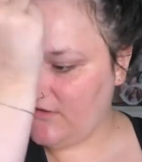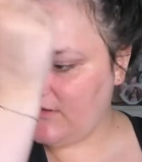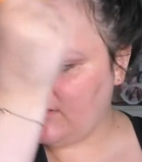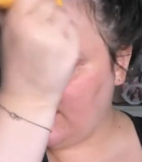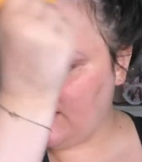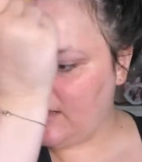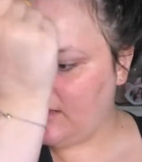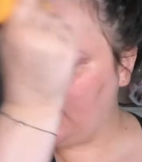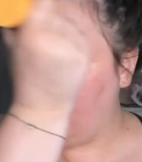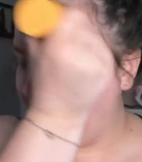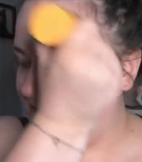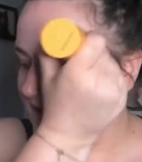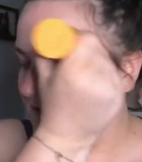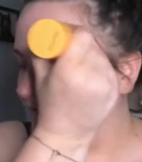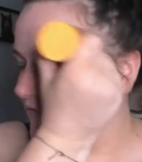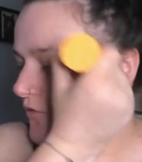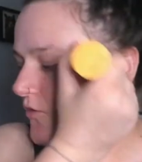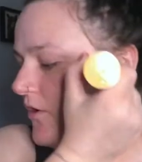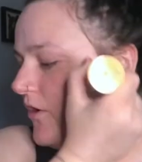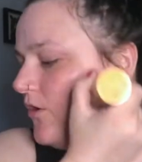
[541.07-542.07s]
see it like
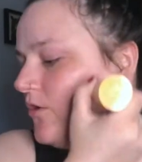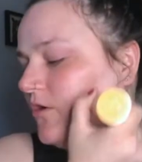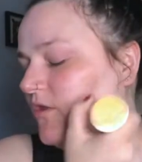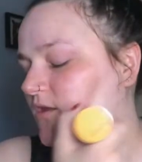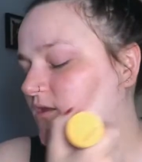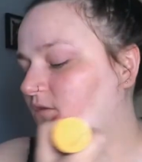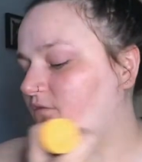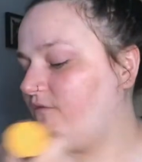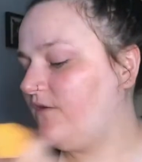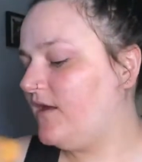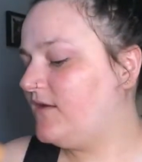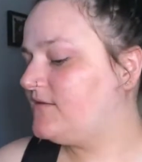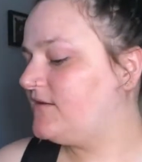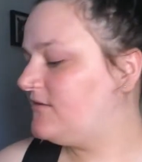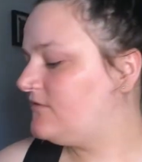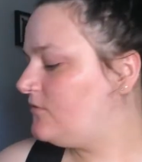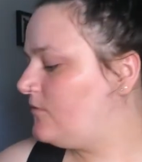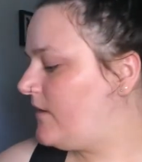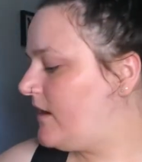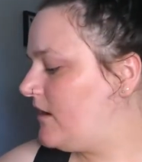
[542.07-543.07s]
kind of going onto the face
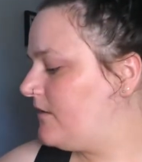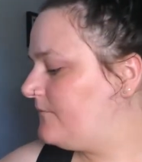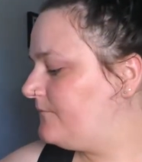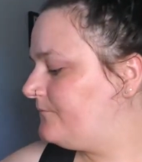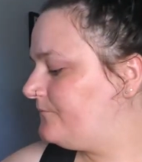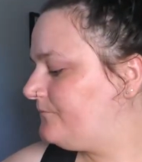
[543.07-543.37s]
as it were.